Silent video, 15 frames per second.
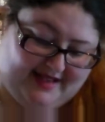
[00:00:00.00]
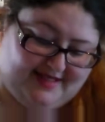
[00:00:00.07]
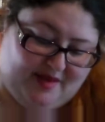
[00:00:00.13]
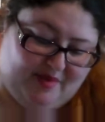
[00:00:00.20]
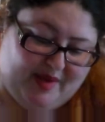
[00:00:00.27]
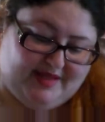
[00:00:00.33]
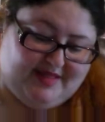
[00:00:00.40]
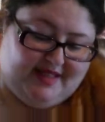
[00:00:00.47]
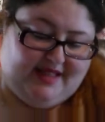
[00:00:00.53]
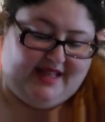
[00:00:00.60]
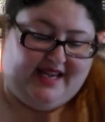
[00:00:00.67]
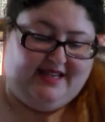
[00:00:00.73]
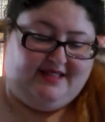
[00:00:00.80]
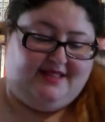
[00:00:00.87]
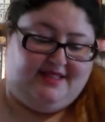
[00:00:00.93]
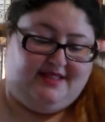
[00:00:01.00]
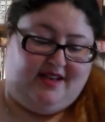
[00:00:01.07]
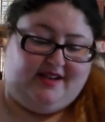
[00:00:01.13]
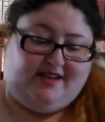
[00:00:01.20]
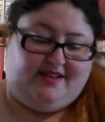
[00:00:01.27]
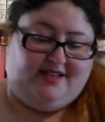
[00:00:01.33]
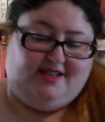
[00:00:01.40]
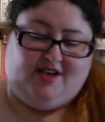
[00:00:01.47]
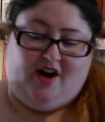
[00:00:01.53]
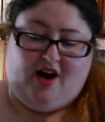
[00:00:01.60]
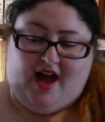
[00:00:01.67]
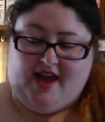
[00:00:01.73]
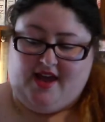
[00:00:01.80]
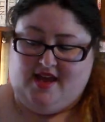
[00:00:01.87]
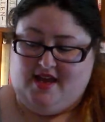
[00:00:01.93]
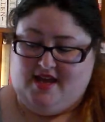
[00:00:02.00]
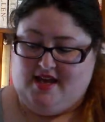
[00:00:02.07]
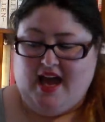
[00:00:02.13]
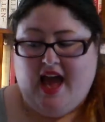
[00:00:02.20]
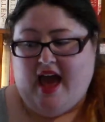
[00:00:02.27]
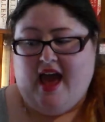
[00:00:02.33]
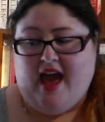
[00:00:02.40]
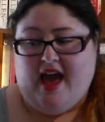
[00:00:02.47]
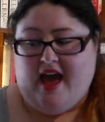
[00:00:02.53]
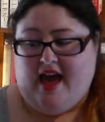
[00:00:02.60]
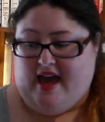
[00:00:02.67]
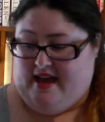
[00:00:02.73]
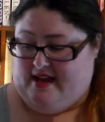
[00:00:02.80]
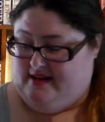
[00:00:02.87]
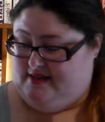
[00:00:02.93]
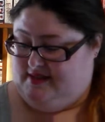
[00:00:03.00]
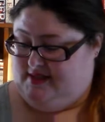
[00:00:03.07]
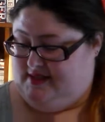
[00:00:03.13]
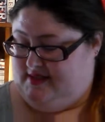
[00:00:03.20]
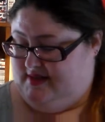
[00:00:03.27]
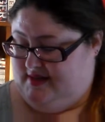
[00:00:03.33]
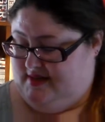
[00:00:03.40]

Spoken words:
yeah, so basically he's decided to die, and